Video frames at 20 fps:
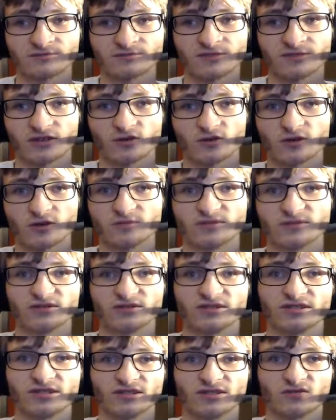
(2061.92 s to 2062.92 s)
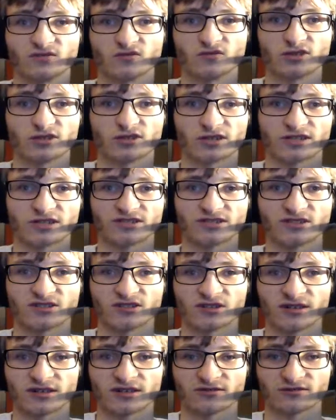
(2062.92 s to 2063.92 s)
equipment didn't work, and
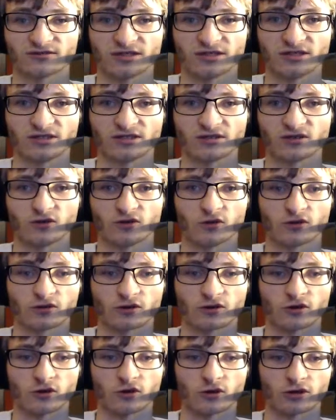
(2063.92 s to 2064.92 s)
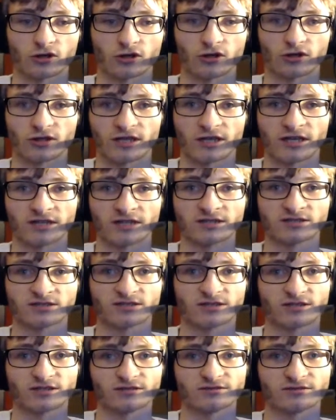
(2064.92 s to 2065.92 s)
so I had to record all that.
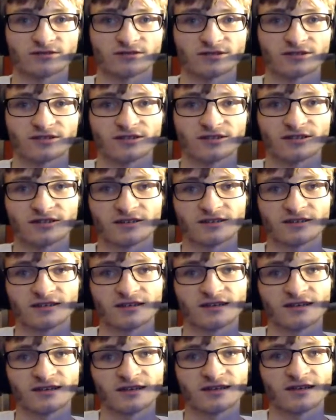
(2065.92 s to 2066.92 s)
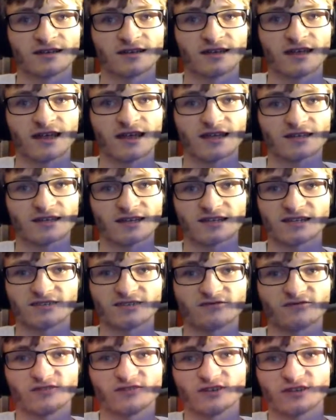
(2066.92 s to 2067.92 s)
So, and I
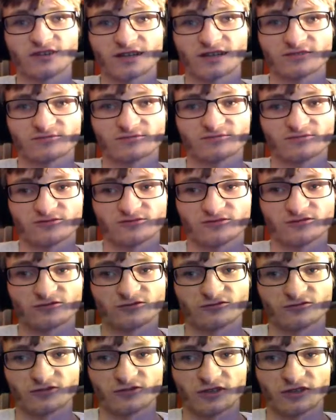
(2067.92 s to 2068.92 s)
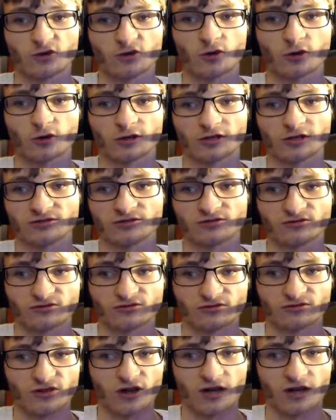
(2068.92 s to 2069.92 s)
didn't feel like recording
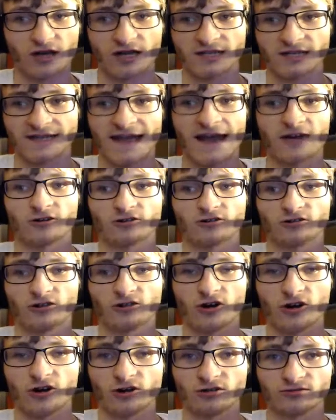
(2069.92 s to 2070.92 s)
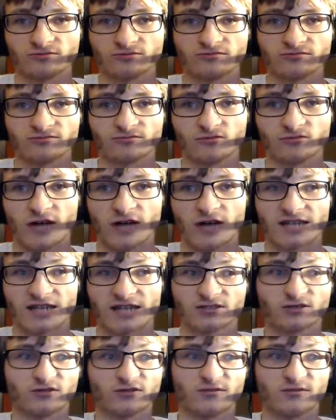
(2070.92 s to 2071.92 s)
an hour long.
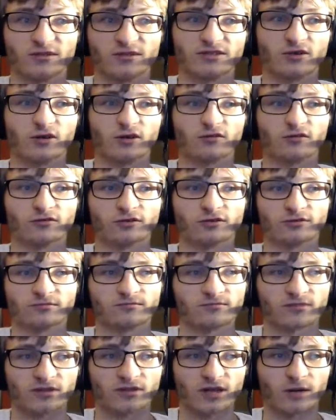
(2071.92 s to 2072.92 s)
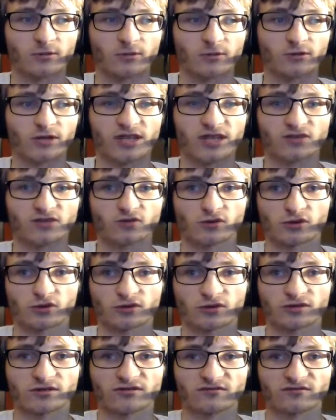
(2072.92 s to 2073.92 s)
Actually, it would have been over a couple days worth
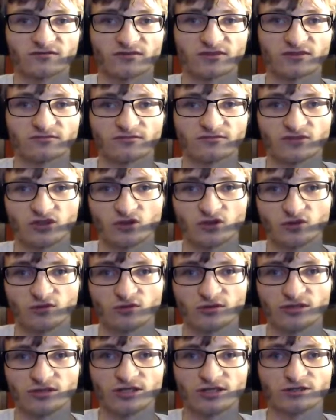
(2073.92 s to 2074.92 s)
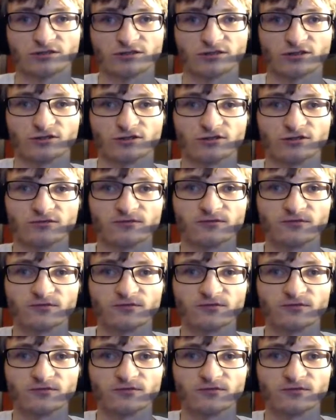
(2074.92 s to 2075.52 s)
of new material,